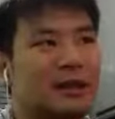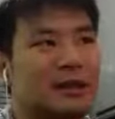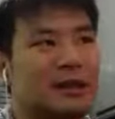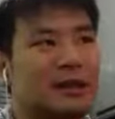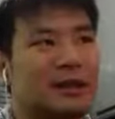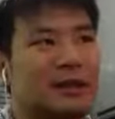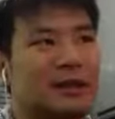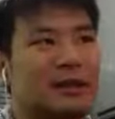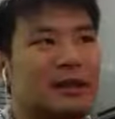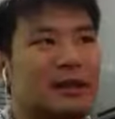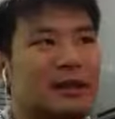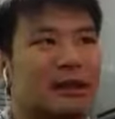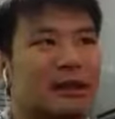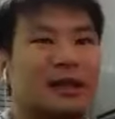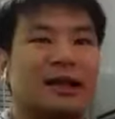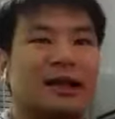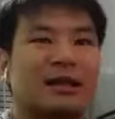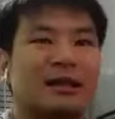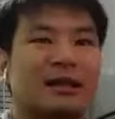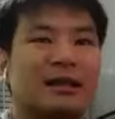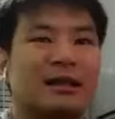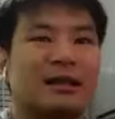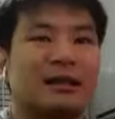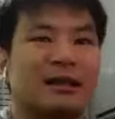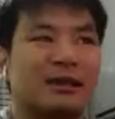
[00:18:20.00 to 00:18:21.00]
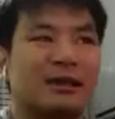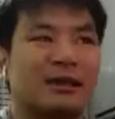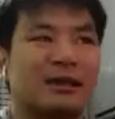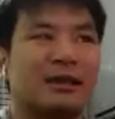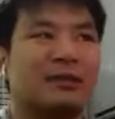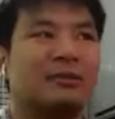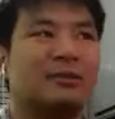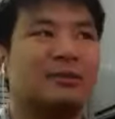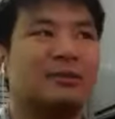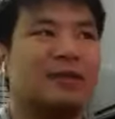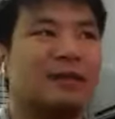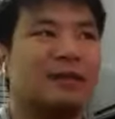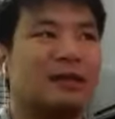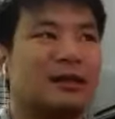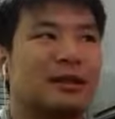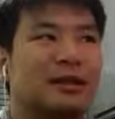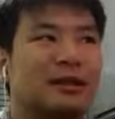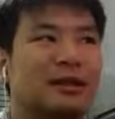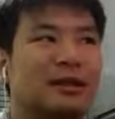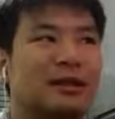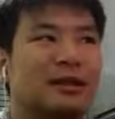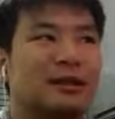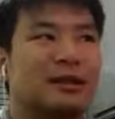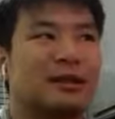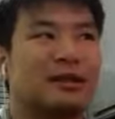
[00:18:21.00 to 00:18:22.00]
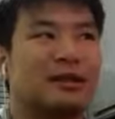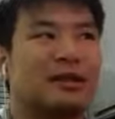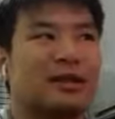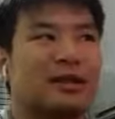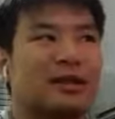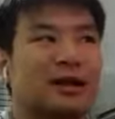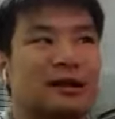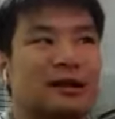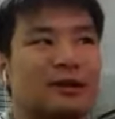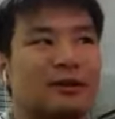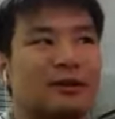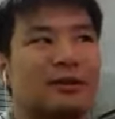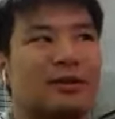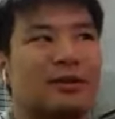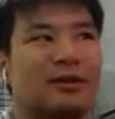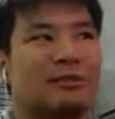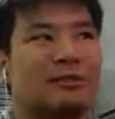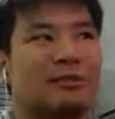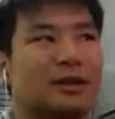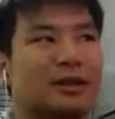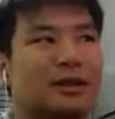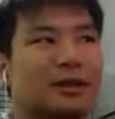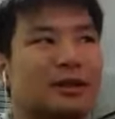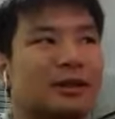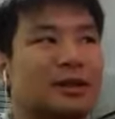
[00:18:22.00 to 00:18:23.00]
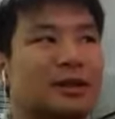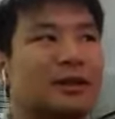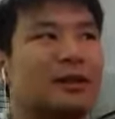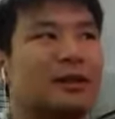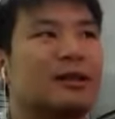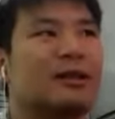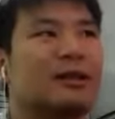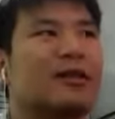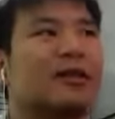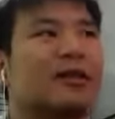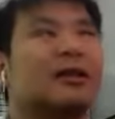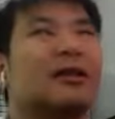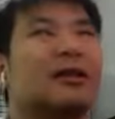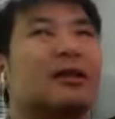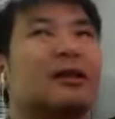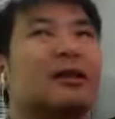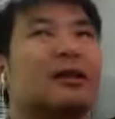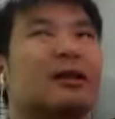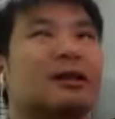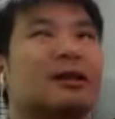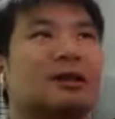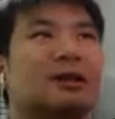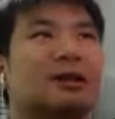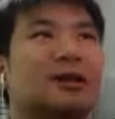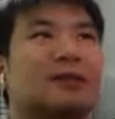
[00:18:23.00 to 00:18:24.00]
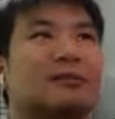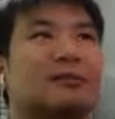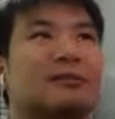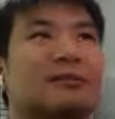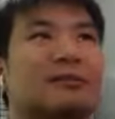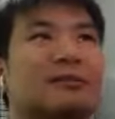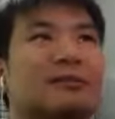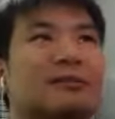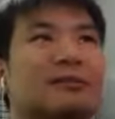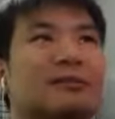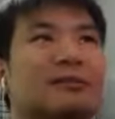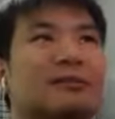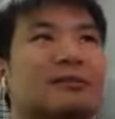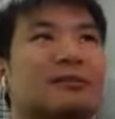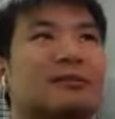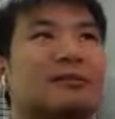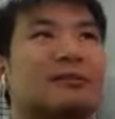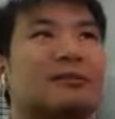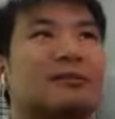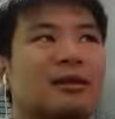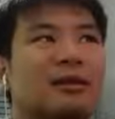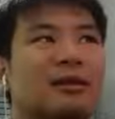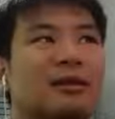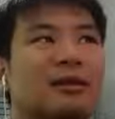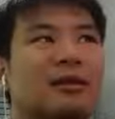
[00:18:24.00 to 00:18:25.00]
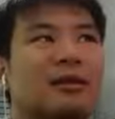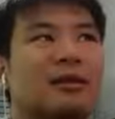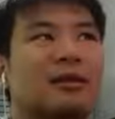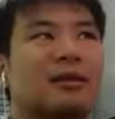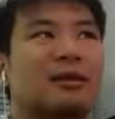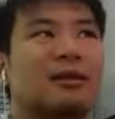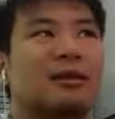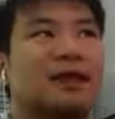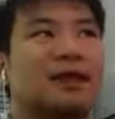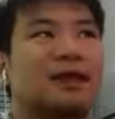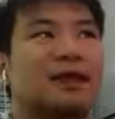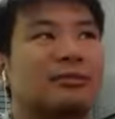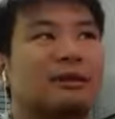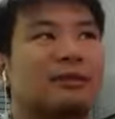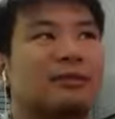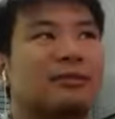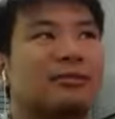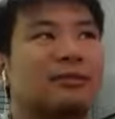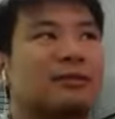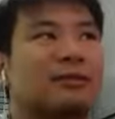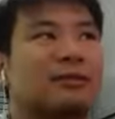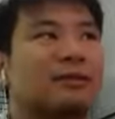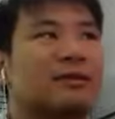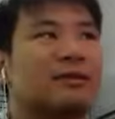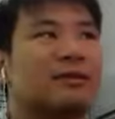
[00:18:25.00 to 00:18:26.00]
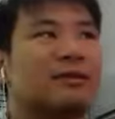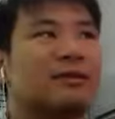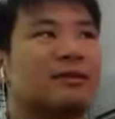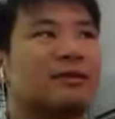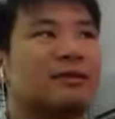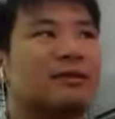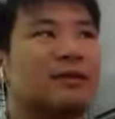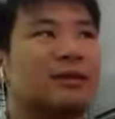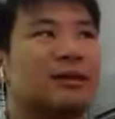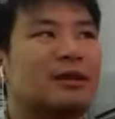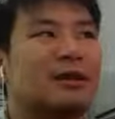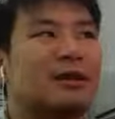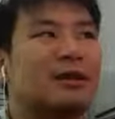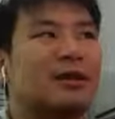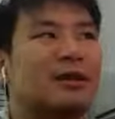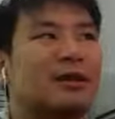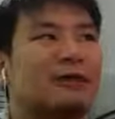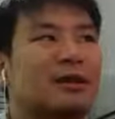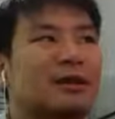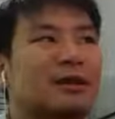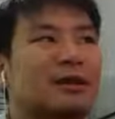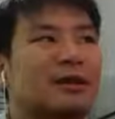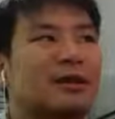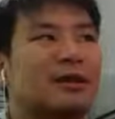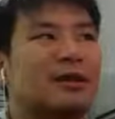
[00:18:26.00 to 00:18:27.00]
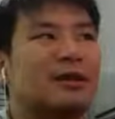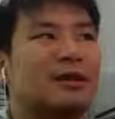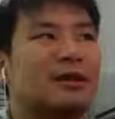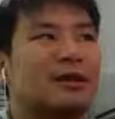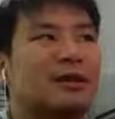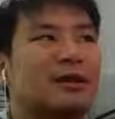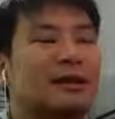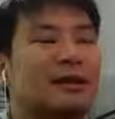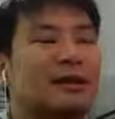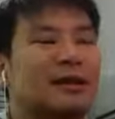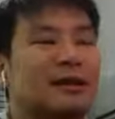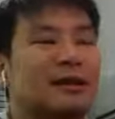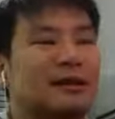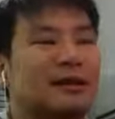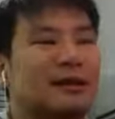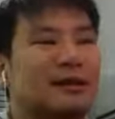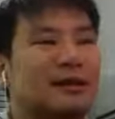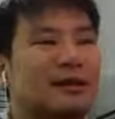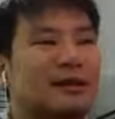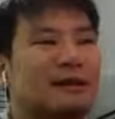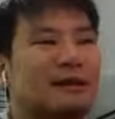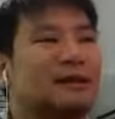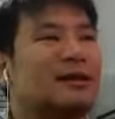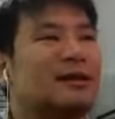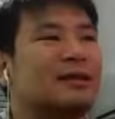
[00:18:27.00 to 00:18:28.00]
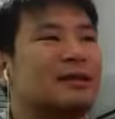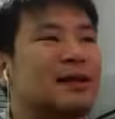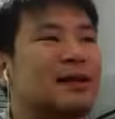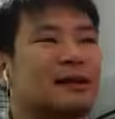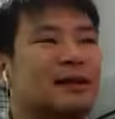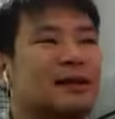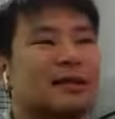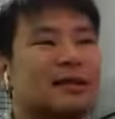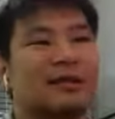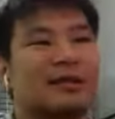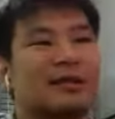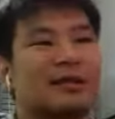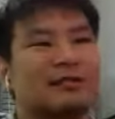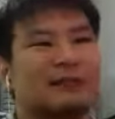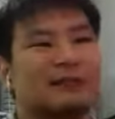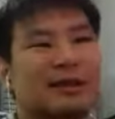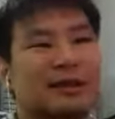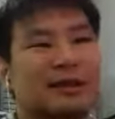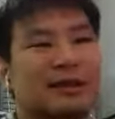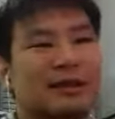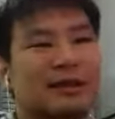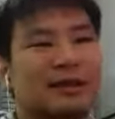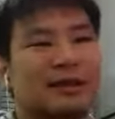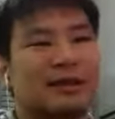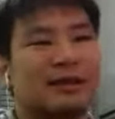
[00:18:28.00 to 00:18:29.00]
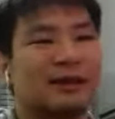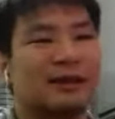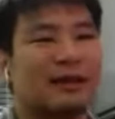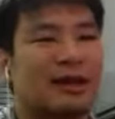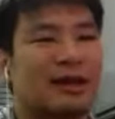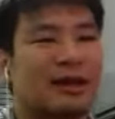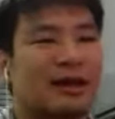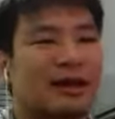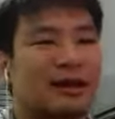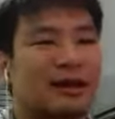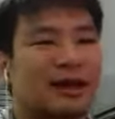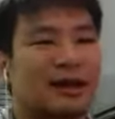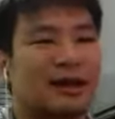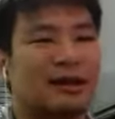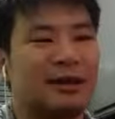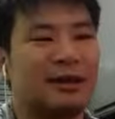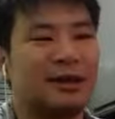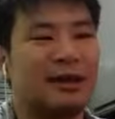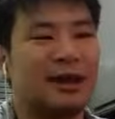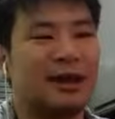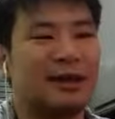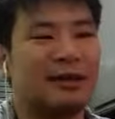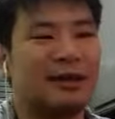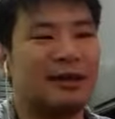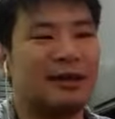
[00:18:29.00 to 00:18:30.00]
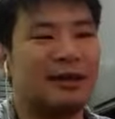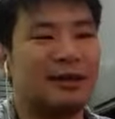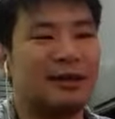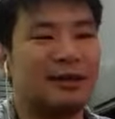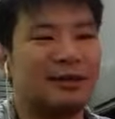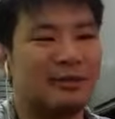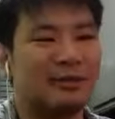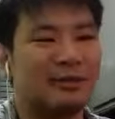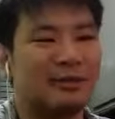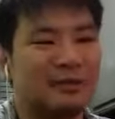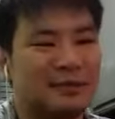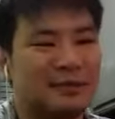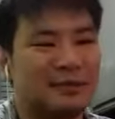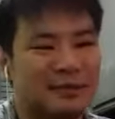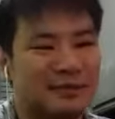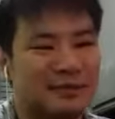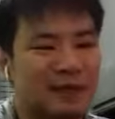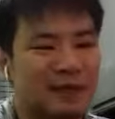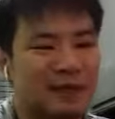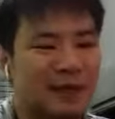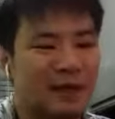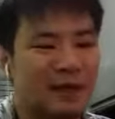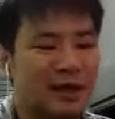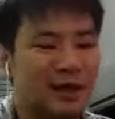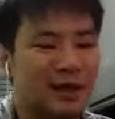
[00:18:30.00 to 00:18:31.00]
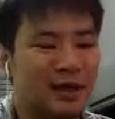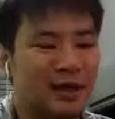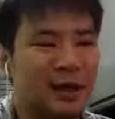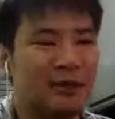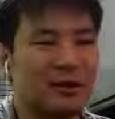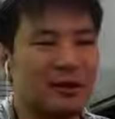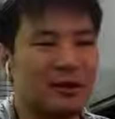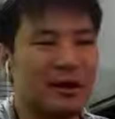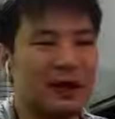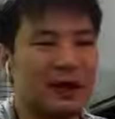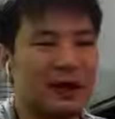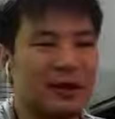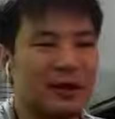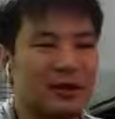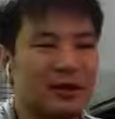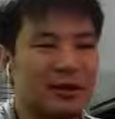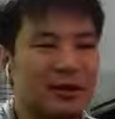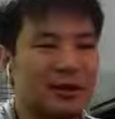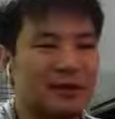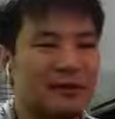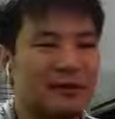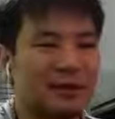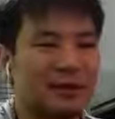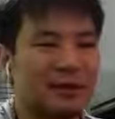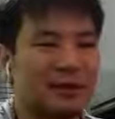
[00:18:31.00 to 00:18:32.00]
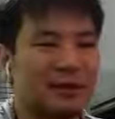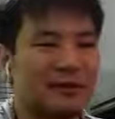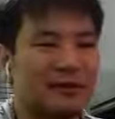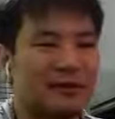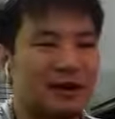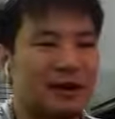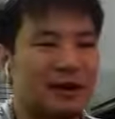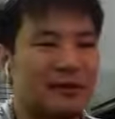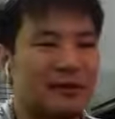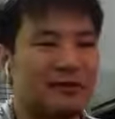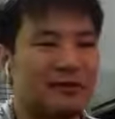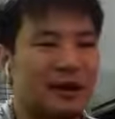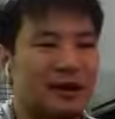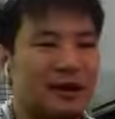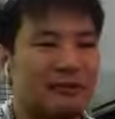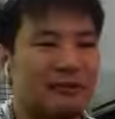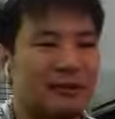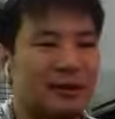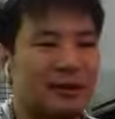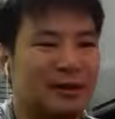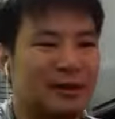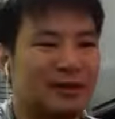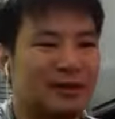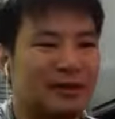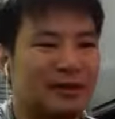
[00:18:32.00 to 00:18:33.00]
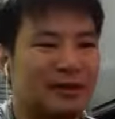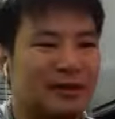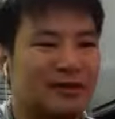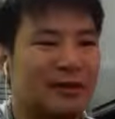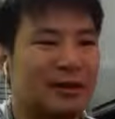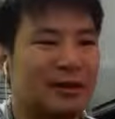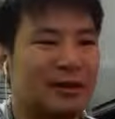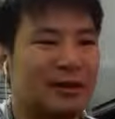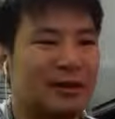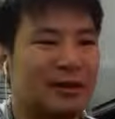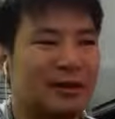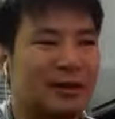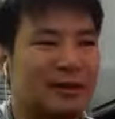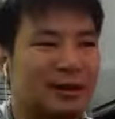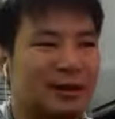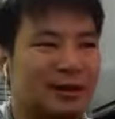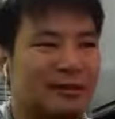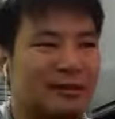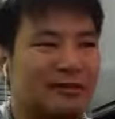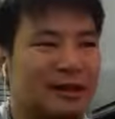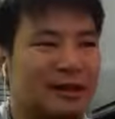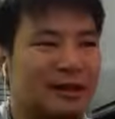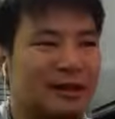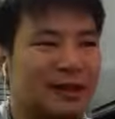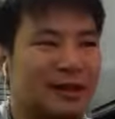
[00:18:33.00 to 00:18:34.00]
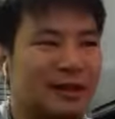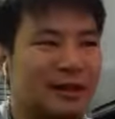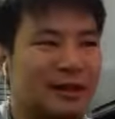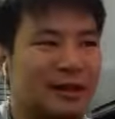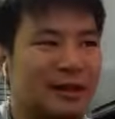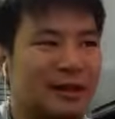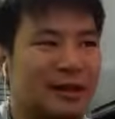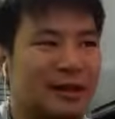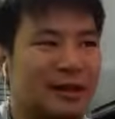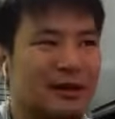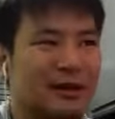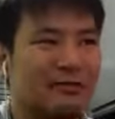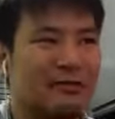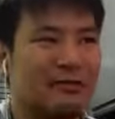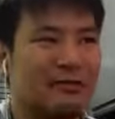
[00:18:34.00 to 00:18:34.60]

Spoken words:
the data science community, the Cyclo community. Um, but yeah, most of the conversations, everything's like English speaking. So I kind of realized that on Telegram it's not very vibrant for the English speaking, but